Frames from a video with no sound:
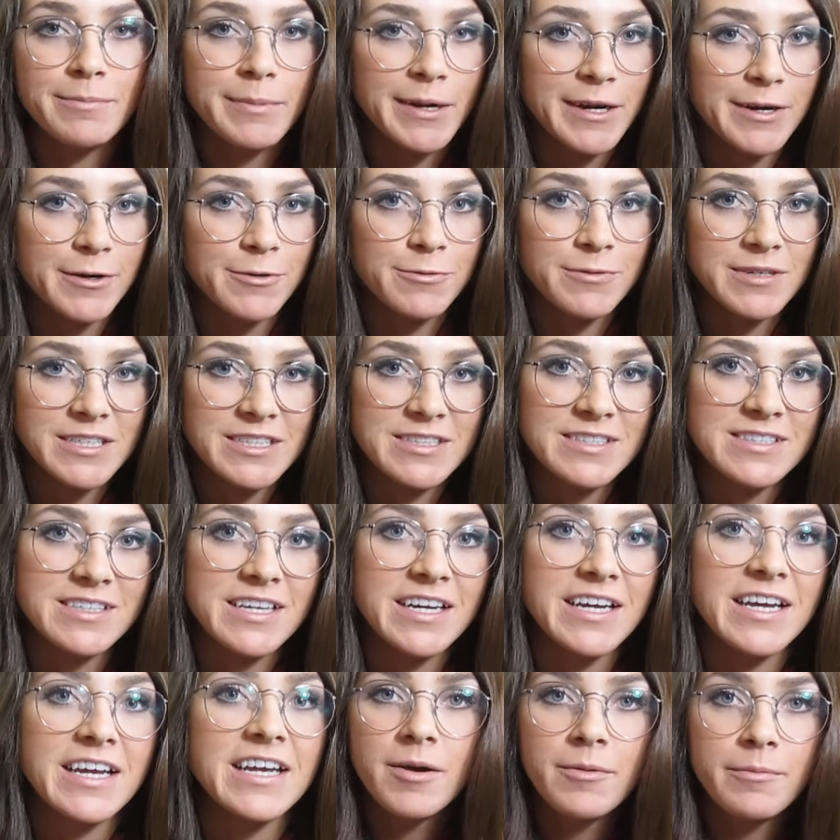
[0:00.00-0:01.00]
Admire
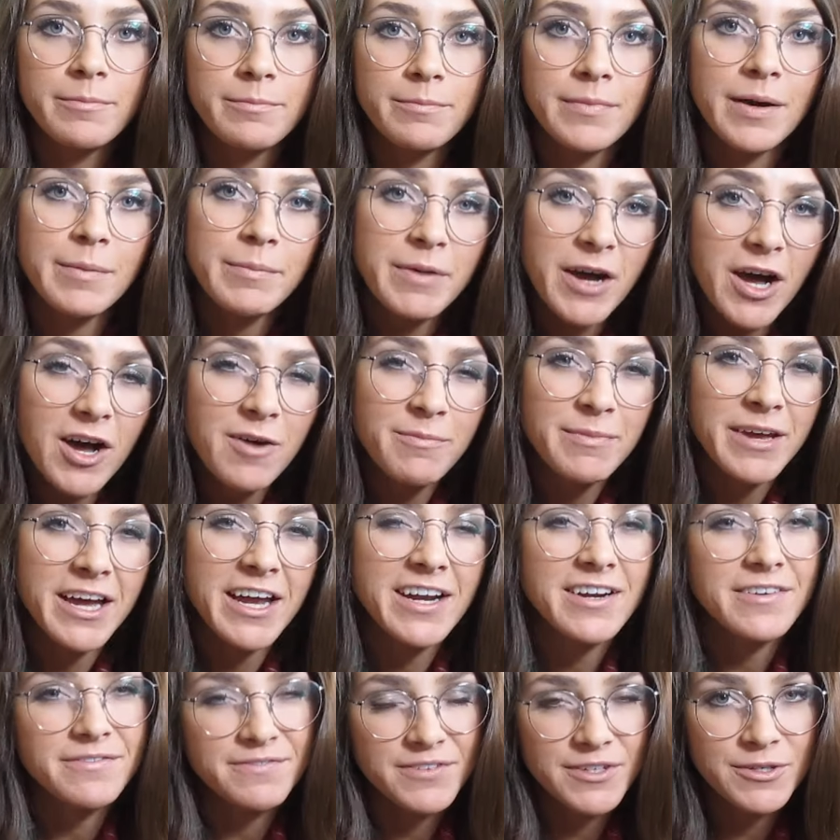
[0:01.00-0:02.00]
Wednesday, my mom
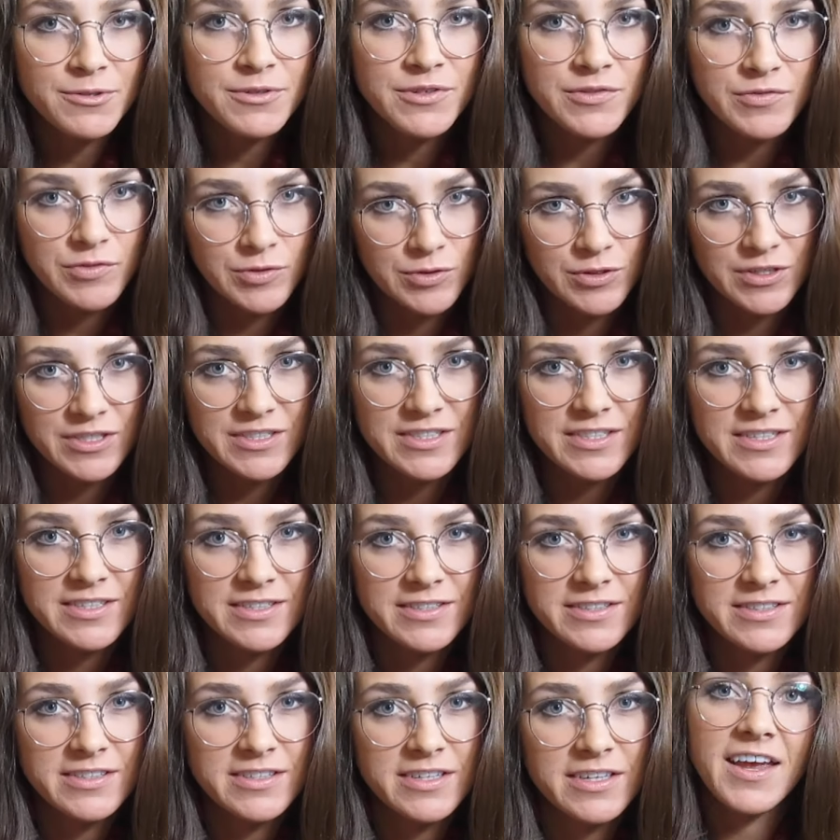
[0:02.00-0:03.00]
had a few
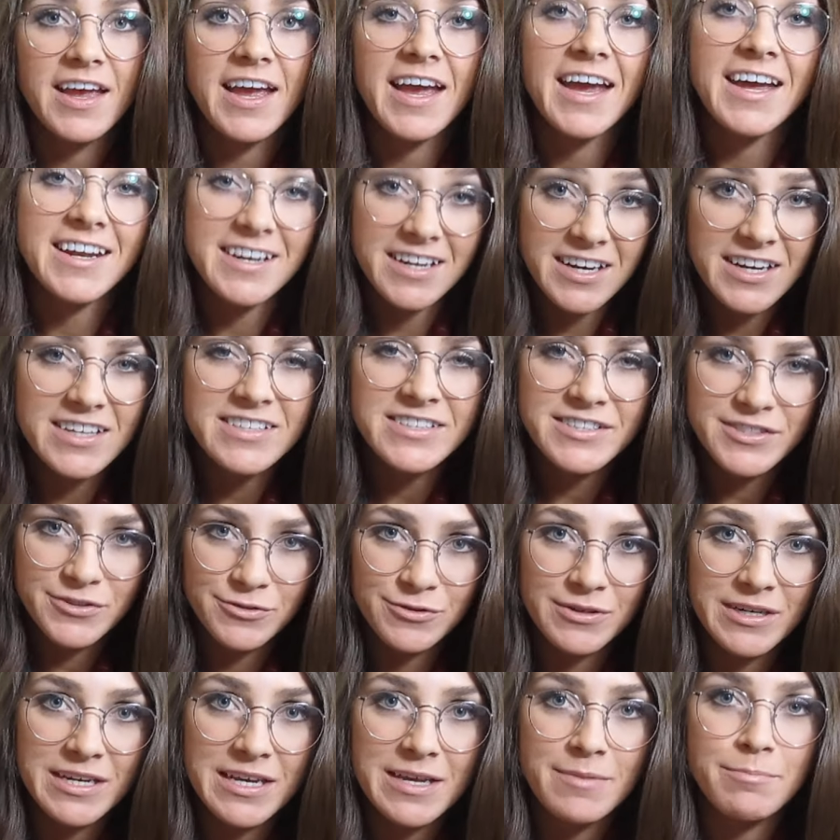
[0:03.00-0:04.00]
divorces, and us
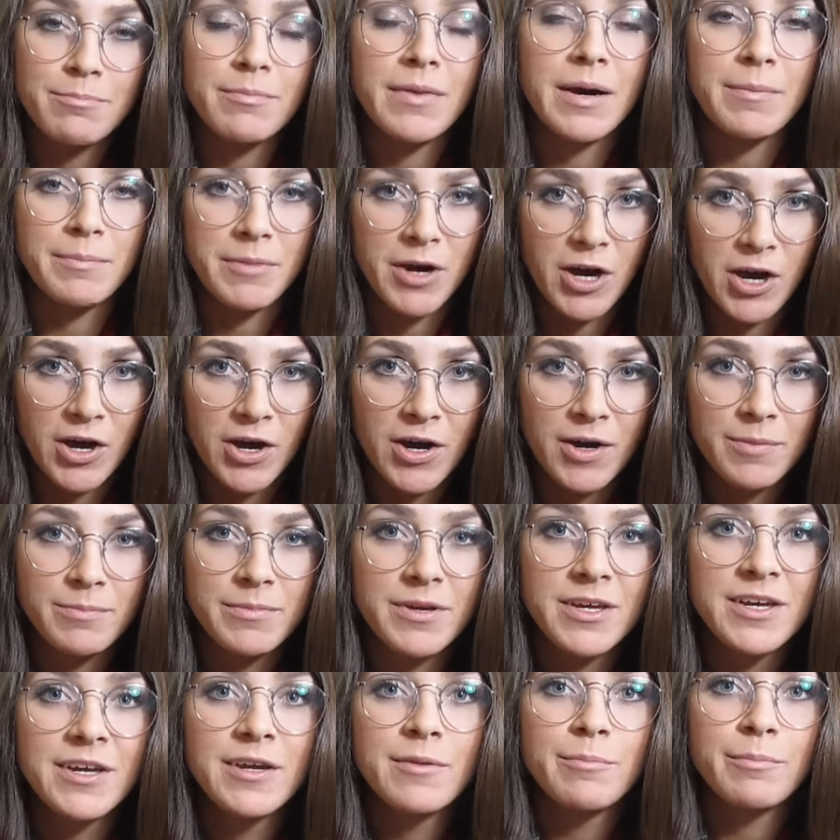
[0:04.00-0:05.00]
three, my
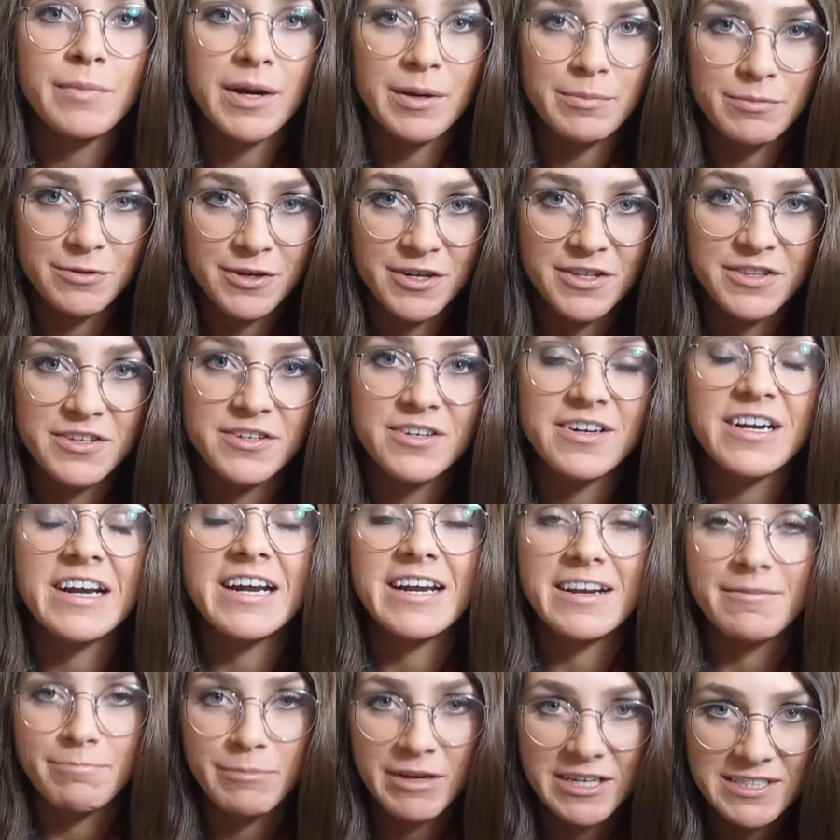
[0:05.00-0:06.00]
mom, my brother,
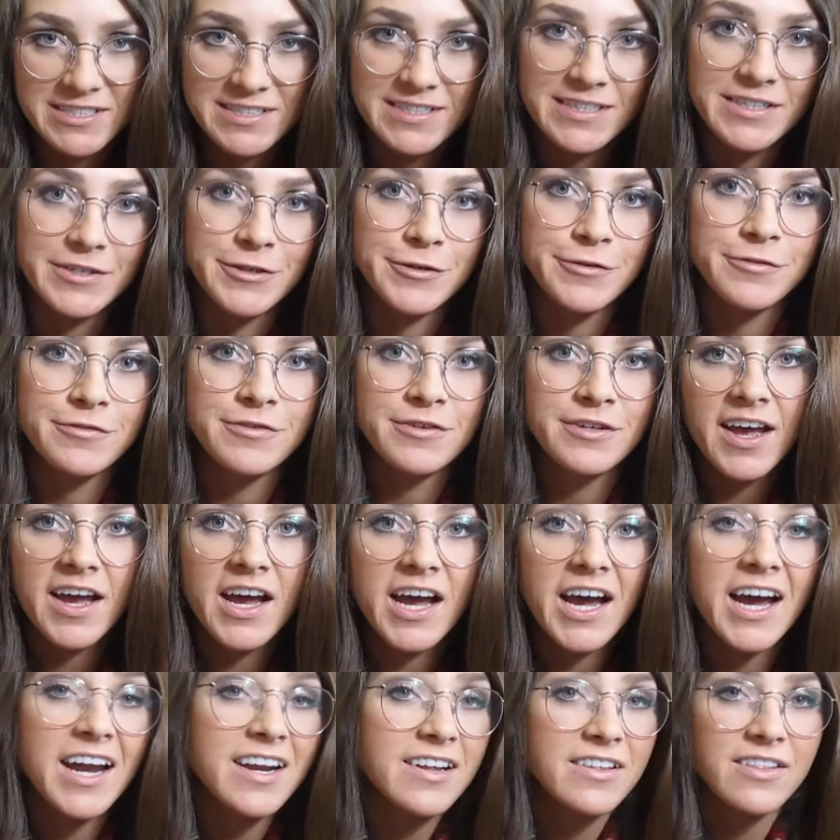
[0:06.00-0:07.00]
and myself,
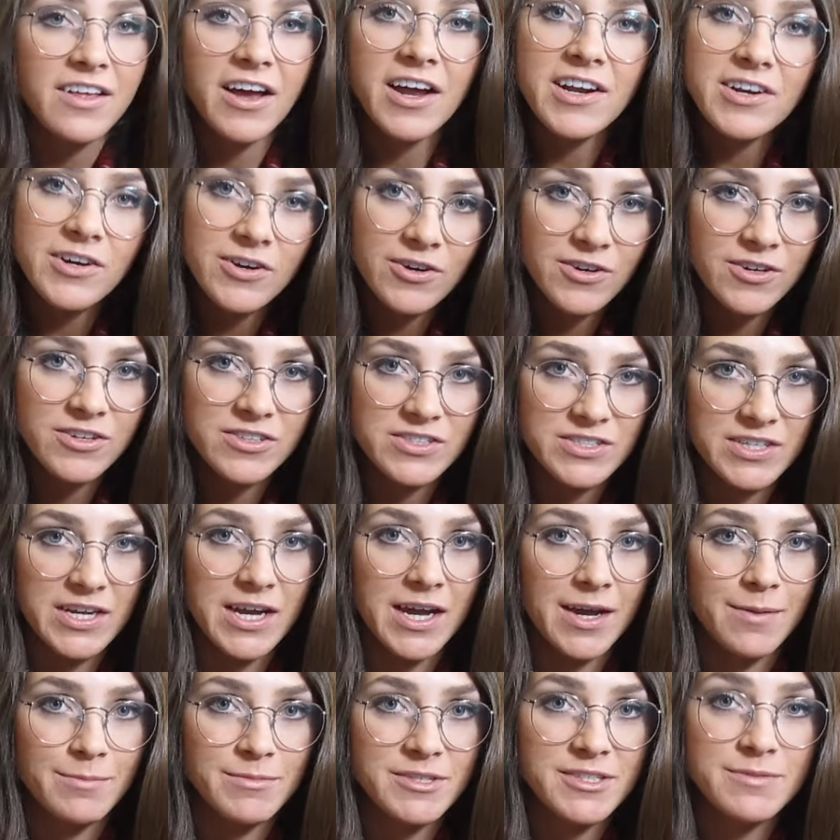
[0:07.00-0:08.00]
had a lot of hard
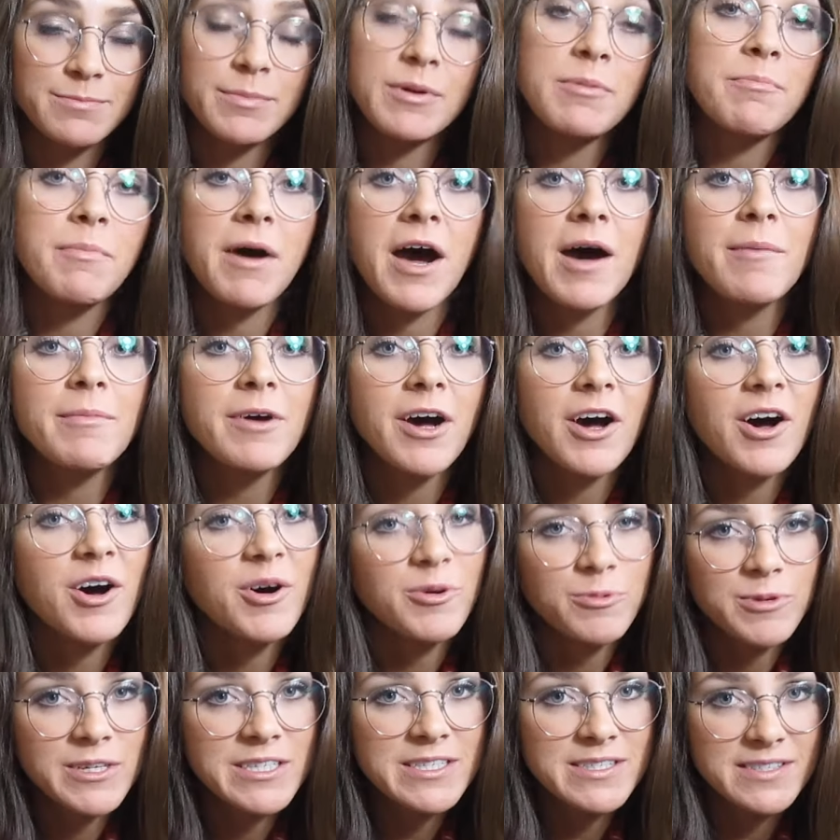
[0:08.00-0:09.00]
times, but Mama
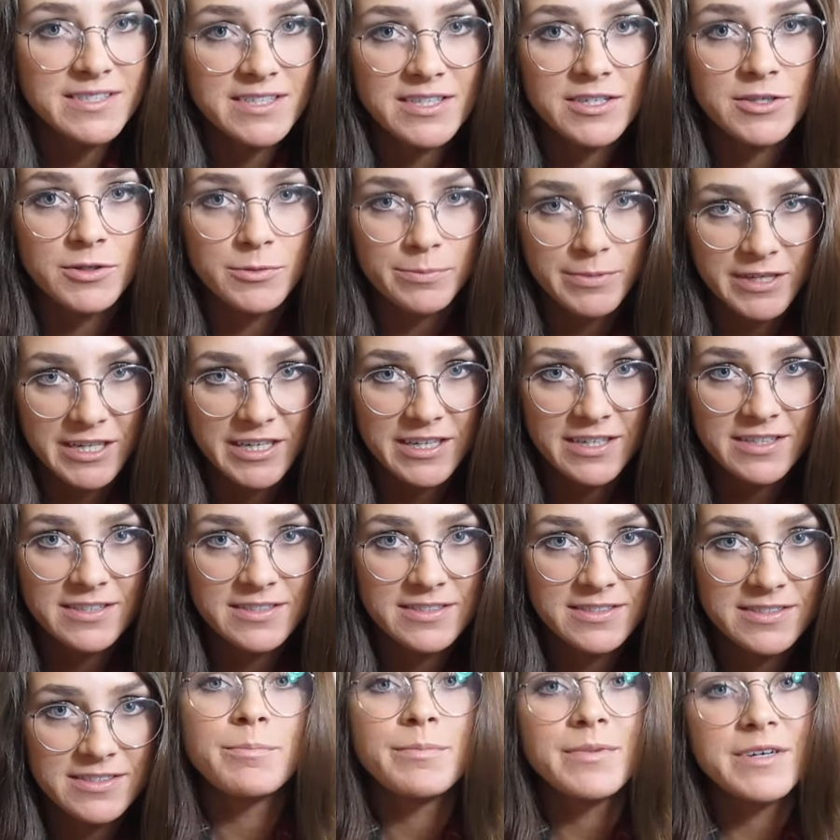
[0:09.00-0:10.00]
always did her
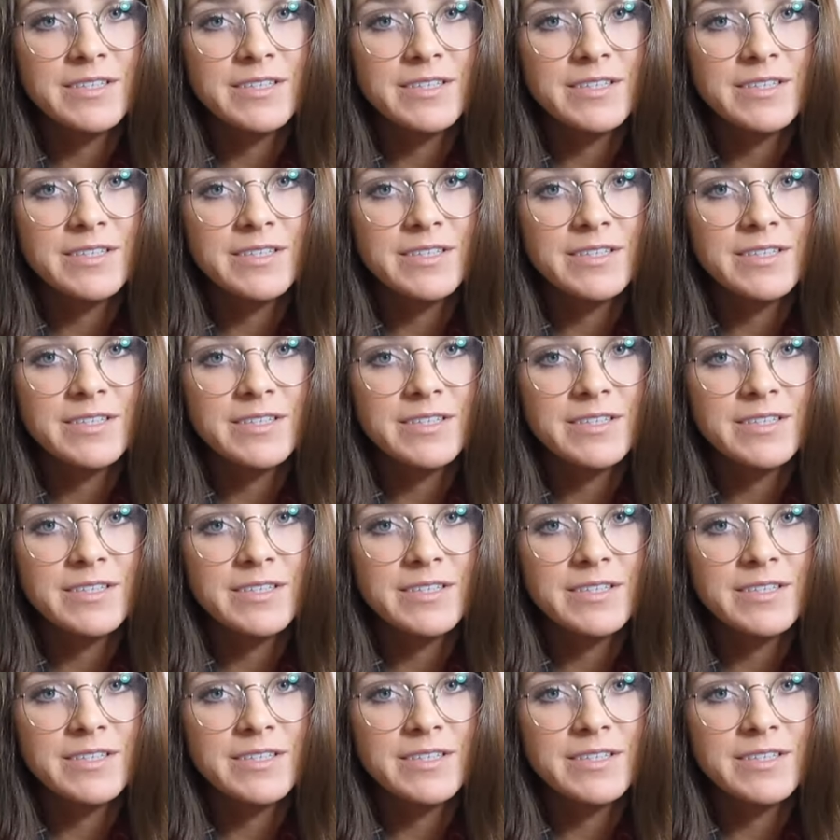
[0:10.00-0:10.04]
best.